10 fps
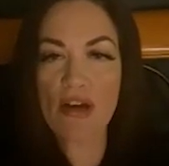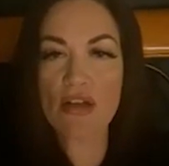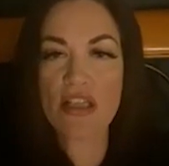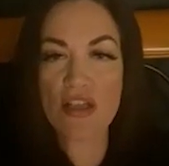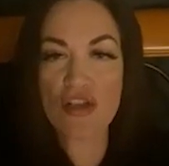
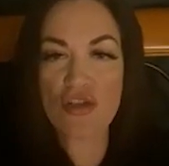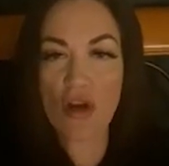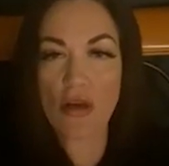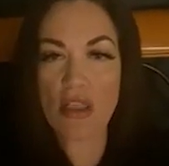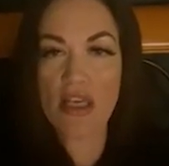parent is
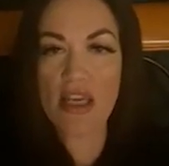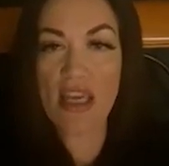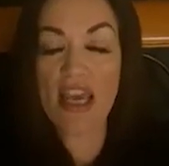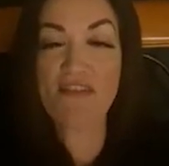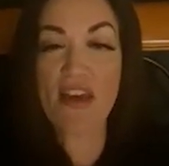
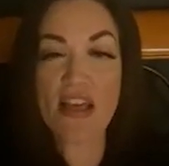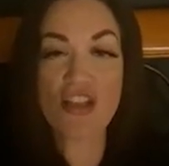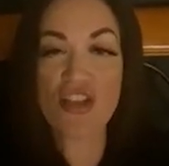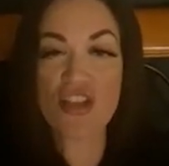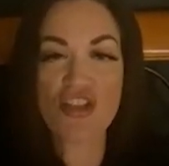struggling,
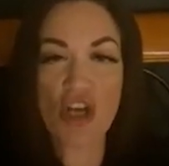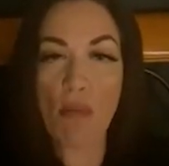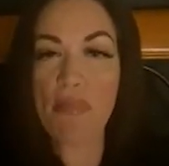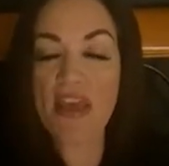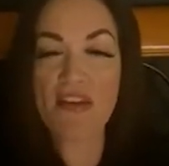and just
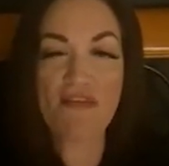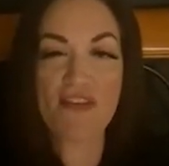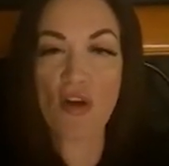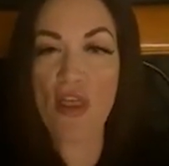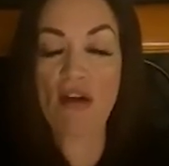jump in and
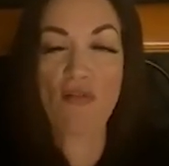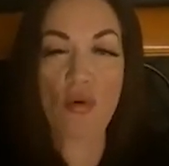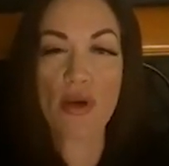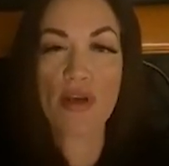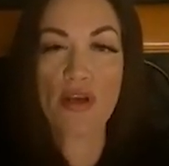fill that
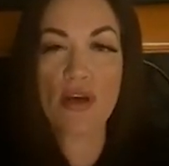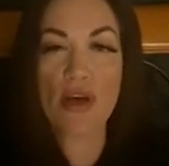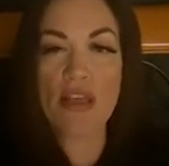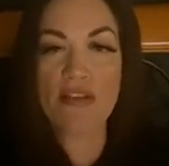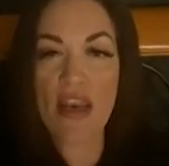void.
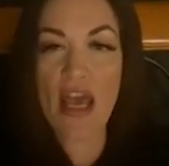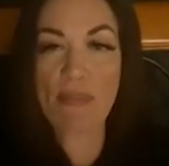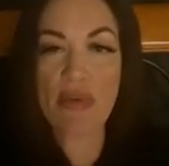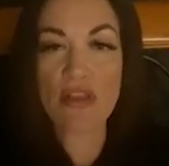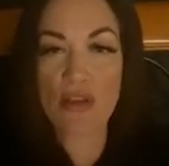That
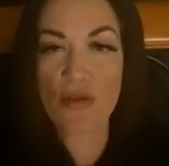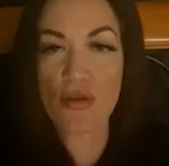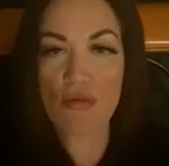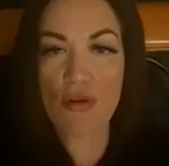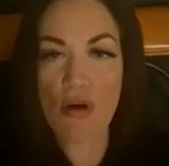happens in
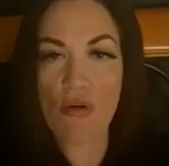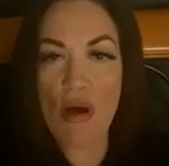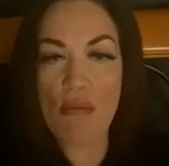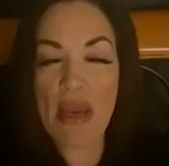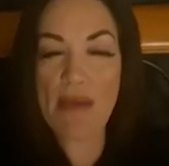utero.
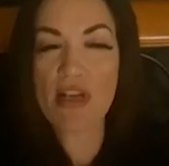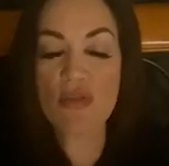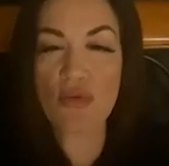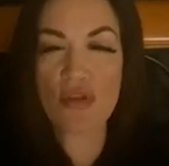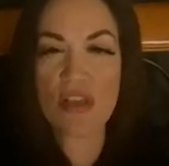
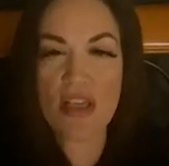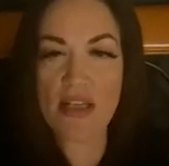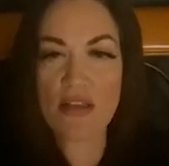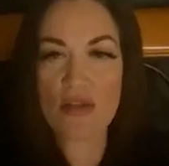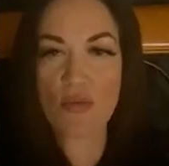Babies will
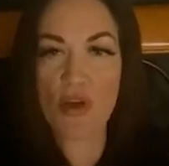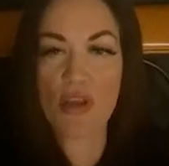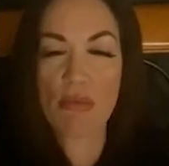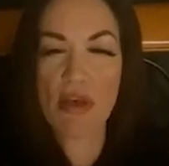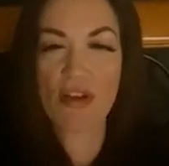sense where
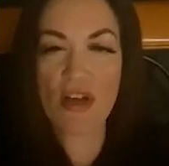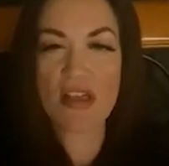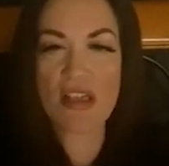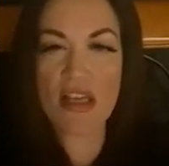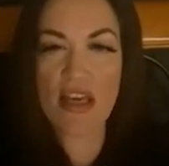the mother
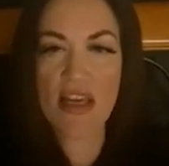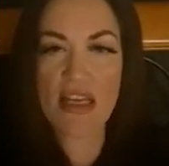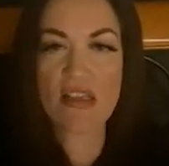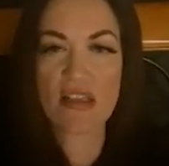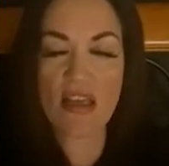is sick
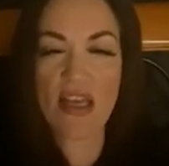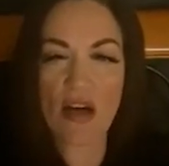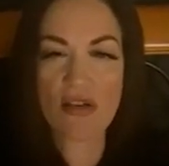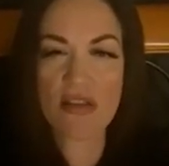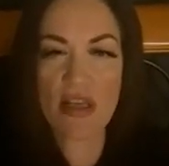and send
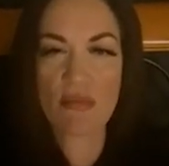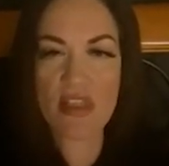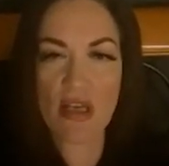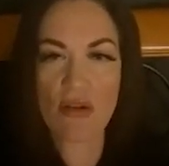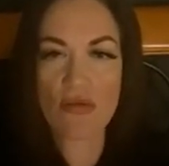out stem
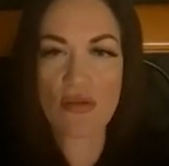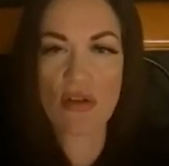cells.